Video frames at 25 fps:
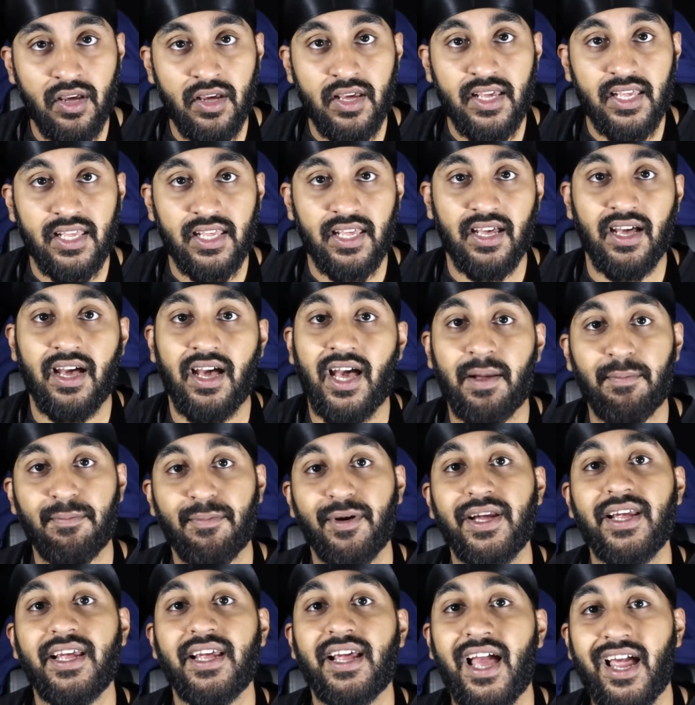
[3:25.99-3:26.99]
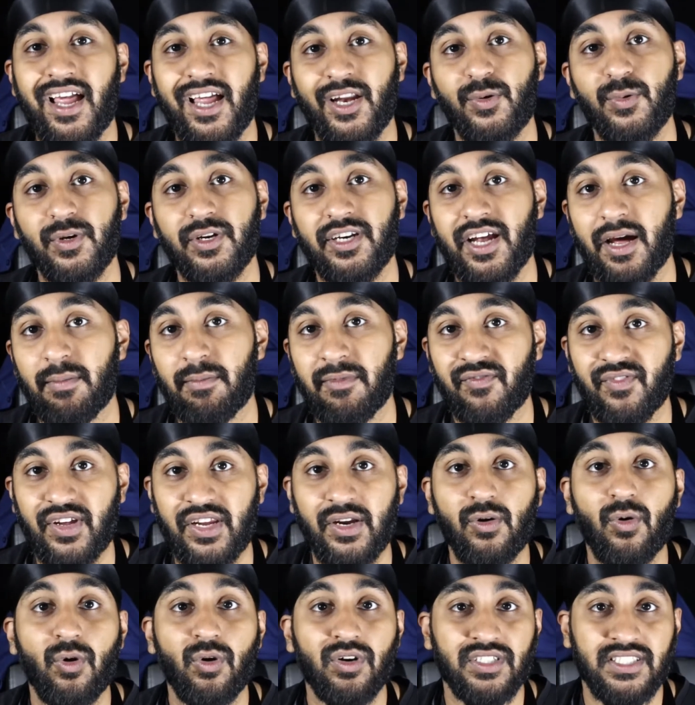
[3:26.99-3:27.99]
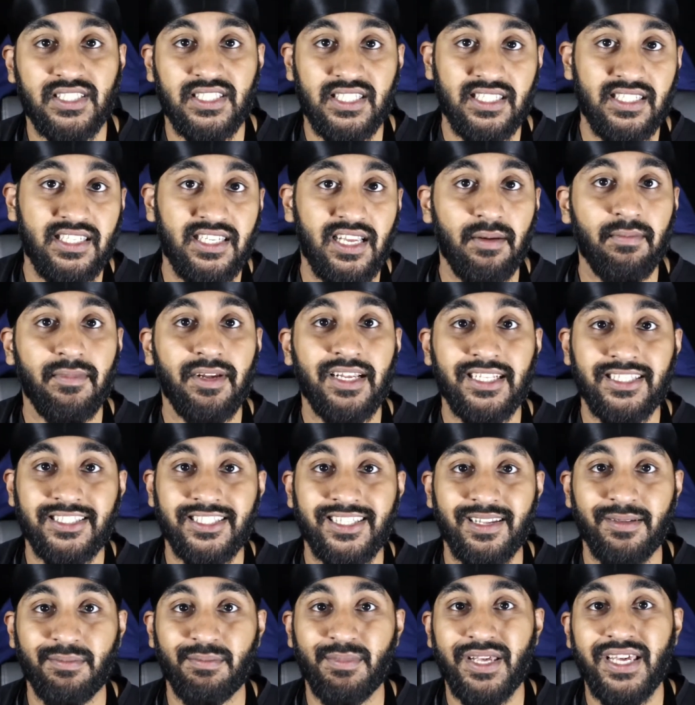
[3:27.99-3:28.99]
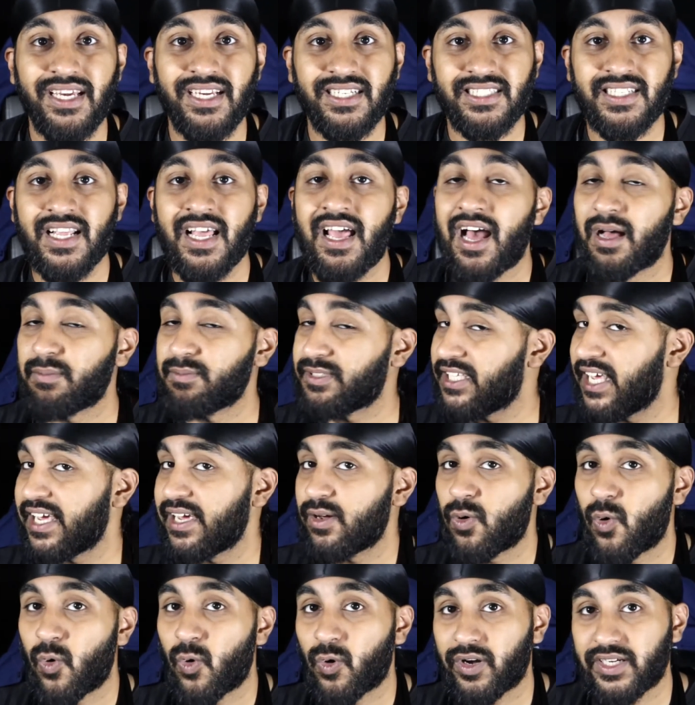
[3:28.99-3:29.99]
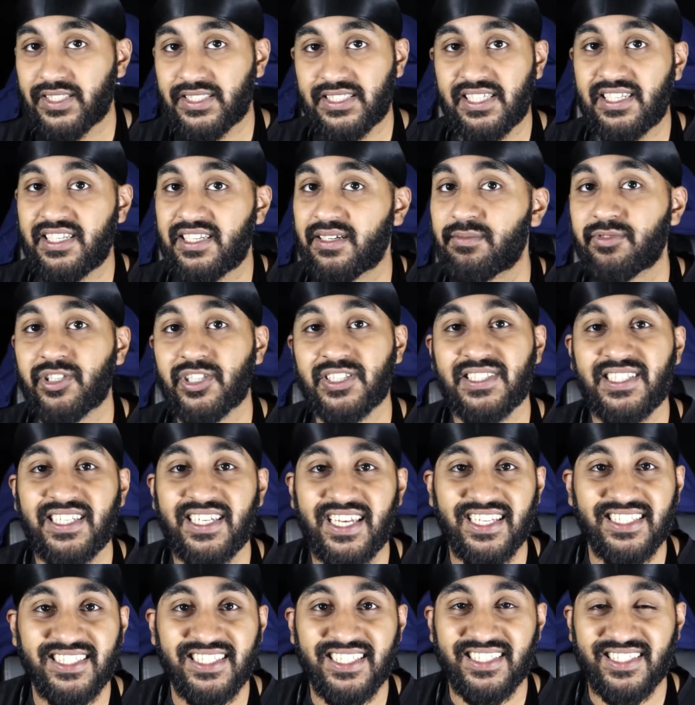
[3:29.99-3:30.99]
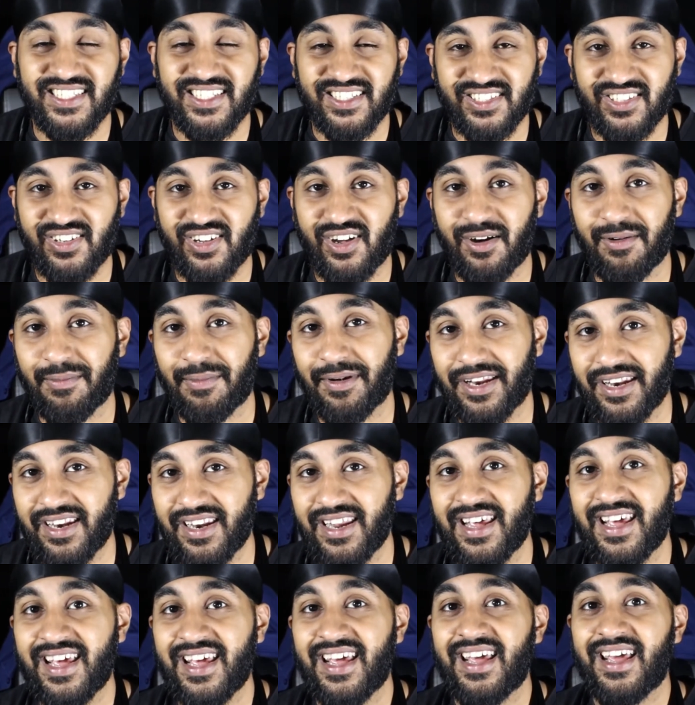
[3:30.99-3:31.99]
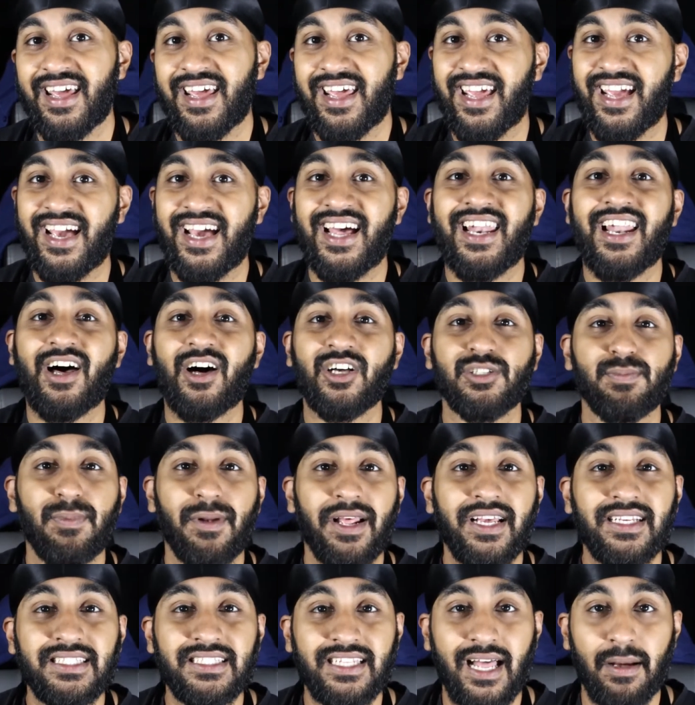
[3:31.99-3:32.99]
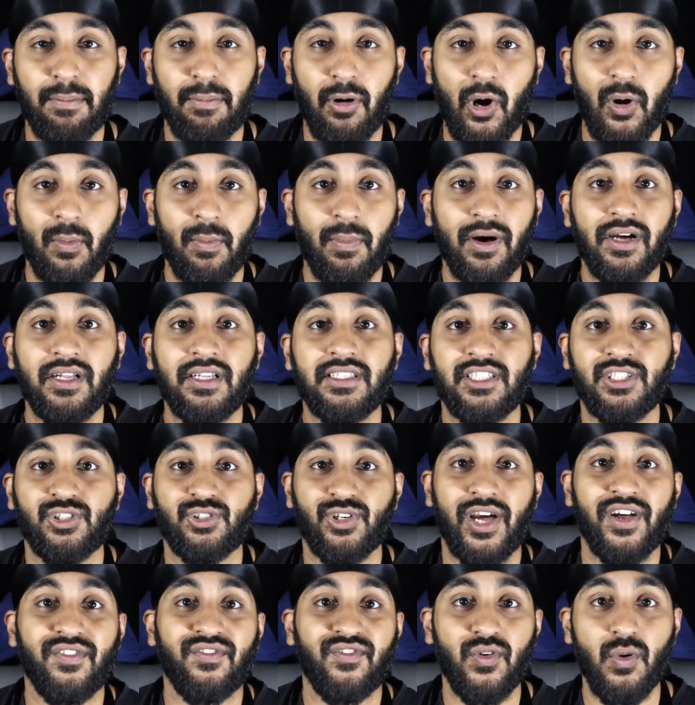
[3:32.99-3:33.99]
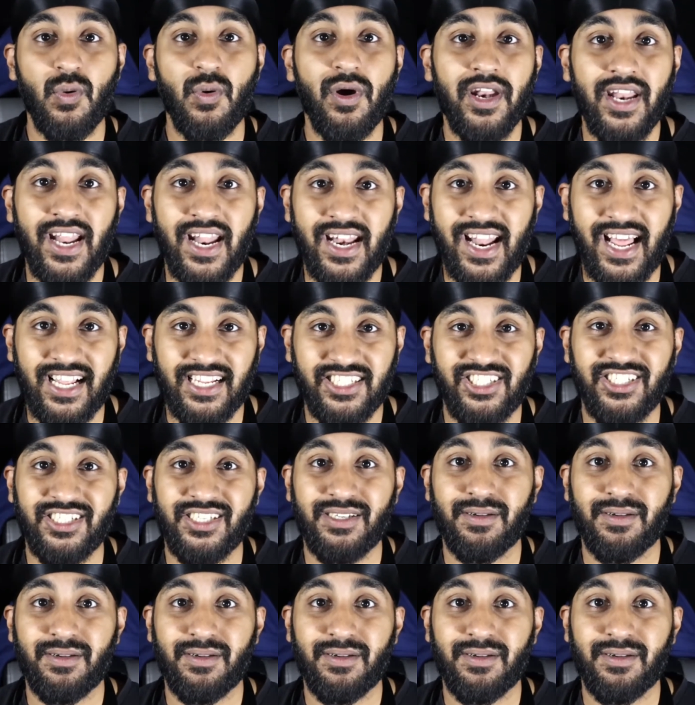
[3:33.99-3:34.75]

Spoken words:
Yeah, and bringing Edward Camavinga or a CDM into the mix, I'm saying or a CDM just in case this doesn't come in, it allows players like Pogba to drive forward and actually